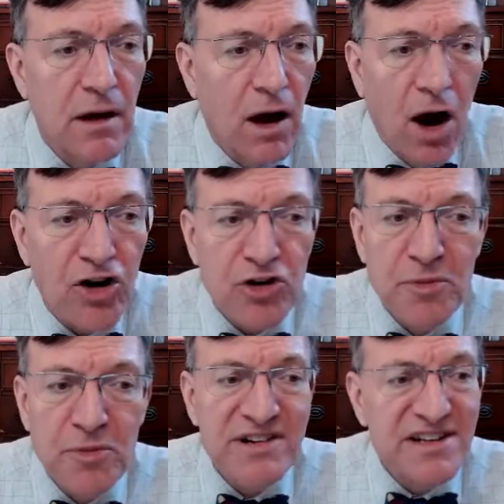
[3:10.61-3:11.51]
our
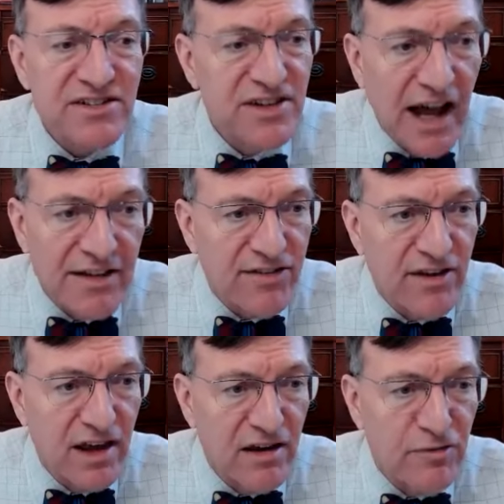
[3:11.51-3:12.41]
community is not
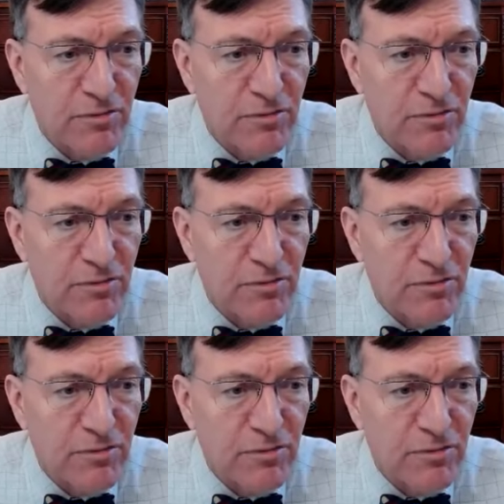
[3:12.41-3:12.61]
safe,